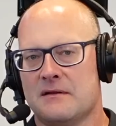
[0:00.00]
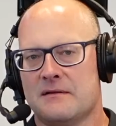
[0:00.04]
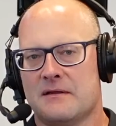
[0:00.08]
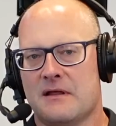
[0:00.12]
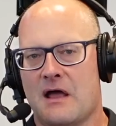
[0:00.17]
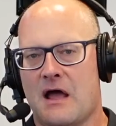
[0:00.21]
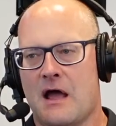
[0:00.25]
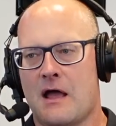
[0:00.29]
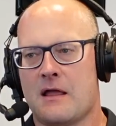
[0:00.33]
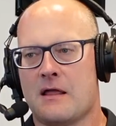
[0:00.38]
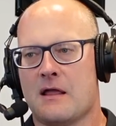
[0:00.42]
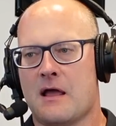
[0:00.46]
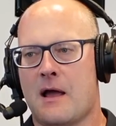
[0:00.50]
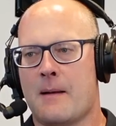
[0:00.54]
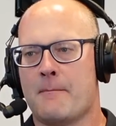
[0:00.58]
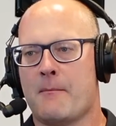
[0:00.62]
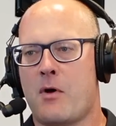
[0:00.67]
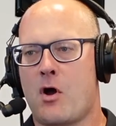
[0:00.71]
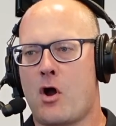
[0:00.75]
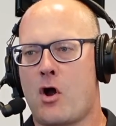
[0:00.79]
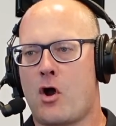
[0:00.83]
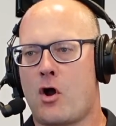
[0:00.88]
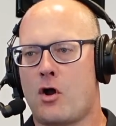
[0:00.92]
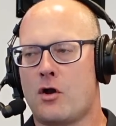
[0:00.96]
I'm
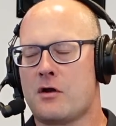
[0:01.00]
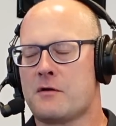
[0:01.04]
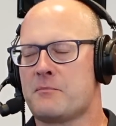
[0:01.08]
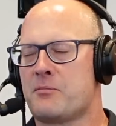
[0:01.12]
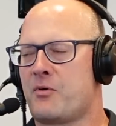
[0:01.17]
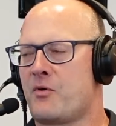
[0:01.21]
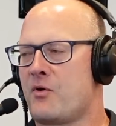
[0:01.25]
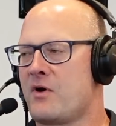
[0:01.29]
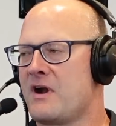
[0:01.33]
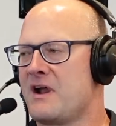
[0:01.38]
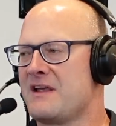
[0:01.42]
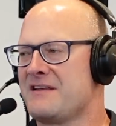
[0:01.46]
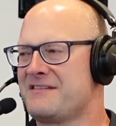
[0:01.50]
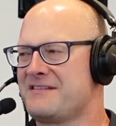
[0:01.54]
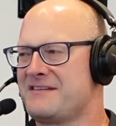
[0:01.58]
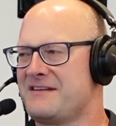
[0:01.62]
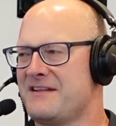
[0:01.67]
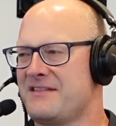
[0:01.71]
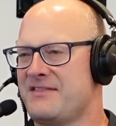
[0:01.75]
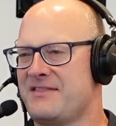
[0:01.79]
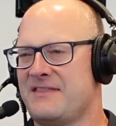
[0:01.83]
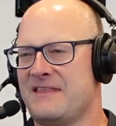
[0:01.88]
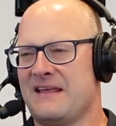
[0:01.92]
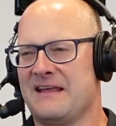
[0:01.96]
hard-pressed
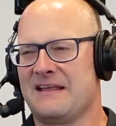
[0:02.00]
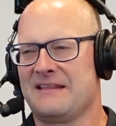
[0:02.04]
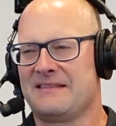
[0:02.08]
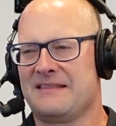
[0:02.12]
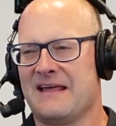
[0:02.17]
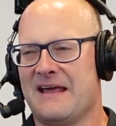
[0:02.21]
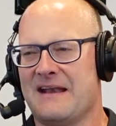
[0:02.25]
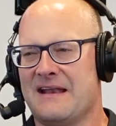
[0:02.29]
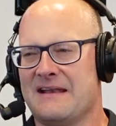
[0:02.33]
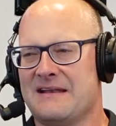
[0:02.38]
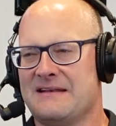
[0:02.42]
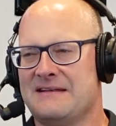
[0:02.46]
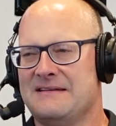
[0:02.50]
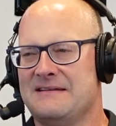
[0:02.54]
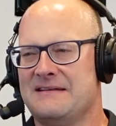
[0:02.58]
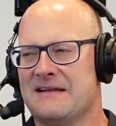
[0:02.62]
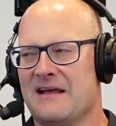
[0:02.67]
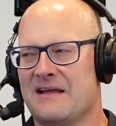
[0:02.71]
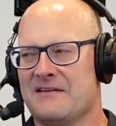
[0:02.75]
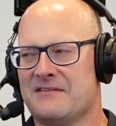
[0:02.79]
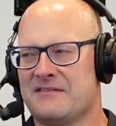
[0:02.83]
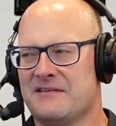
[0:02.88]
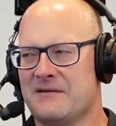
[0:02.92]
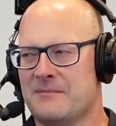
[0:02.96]
to think that it
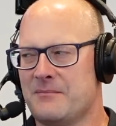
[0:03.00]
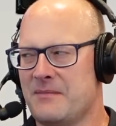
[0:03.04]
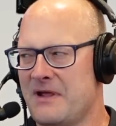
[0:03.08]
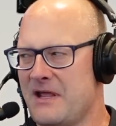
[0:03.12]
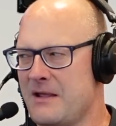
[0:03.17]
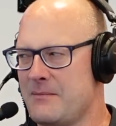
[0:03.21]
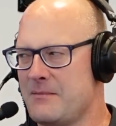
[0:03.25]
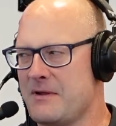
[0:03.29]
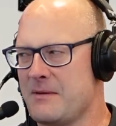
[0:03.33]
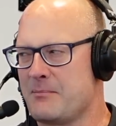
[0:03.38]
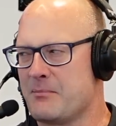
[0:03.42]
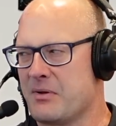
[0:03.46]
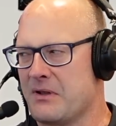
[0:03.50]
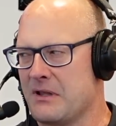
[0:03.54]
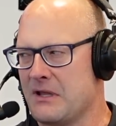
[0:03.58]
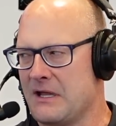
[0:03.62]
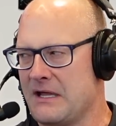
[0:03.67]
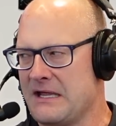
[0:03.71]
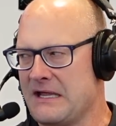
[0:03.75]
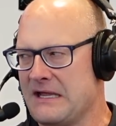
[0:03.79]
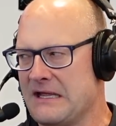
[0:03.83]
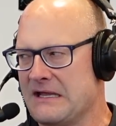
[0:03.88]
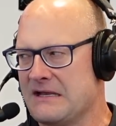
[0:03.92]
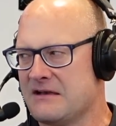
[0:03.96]
doesn't maybe
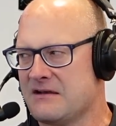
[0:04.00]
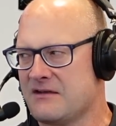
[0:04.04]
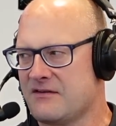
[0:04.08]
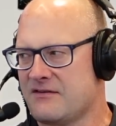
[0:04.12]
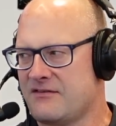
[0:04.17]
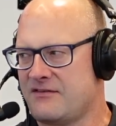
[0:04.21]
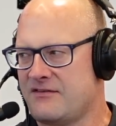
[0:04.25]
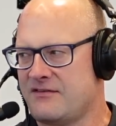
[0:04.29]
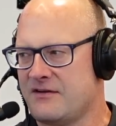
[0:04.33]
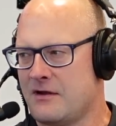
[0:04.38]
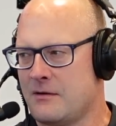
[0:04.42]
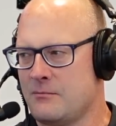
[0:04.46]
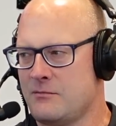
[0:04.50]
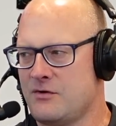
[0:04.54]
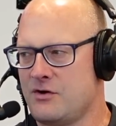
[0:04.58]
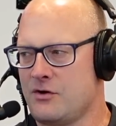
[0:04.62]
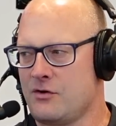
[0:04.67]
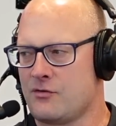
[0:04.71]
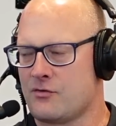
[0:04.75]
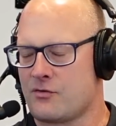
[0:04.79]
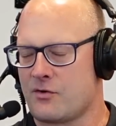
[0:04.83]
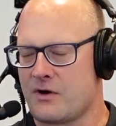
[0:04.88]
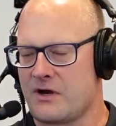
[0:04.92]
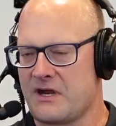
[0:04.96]
play into some
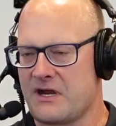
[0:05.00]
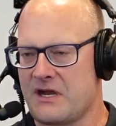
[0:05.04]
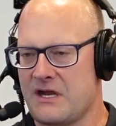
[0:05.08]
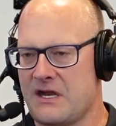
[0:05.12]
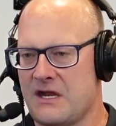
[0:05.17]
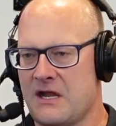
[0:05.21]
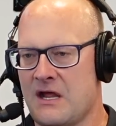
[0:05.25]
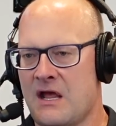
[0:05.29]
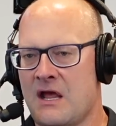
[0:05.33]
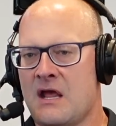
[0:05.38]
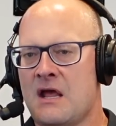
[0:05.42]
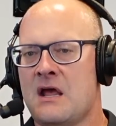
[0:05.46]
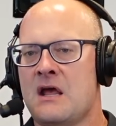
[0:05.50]
degree